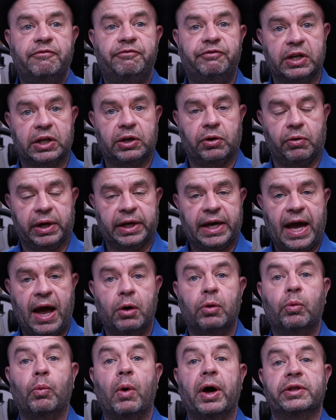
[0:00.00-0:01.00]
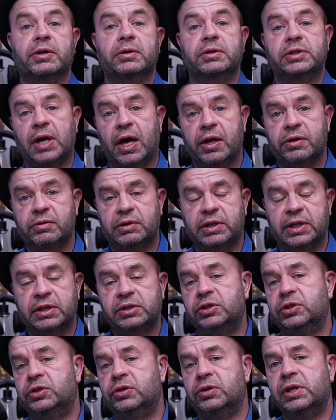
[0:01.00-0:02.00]
figuring out, while there's other
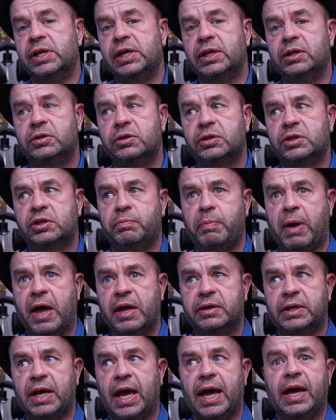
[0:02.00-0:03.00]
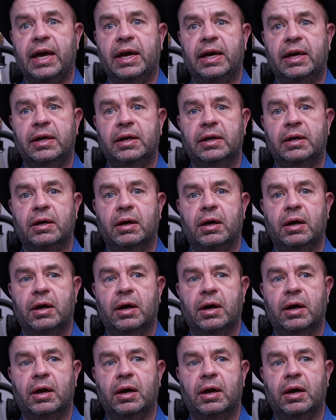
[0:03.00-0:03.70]
things that you need to spend a